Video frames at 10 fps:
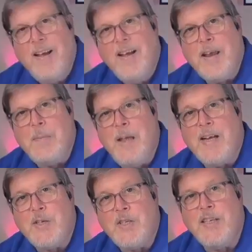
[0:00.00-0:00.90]
He
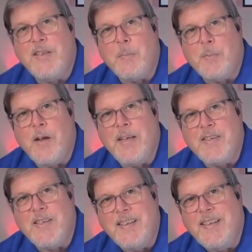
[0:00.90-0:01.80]
managed to get the
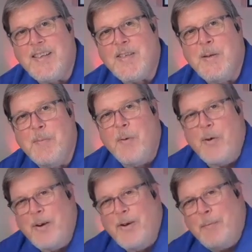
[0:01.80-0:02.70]
price in. That's the
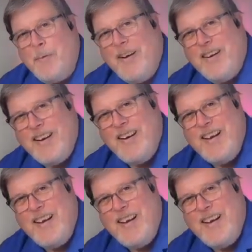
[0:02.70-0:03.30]
important part.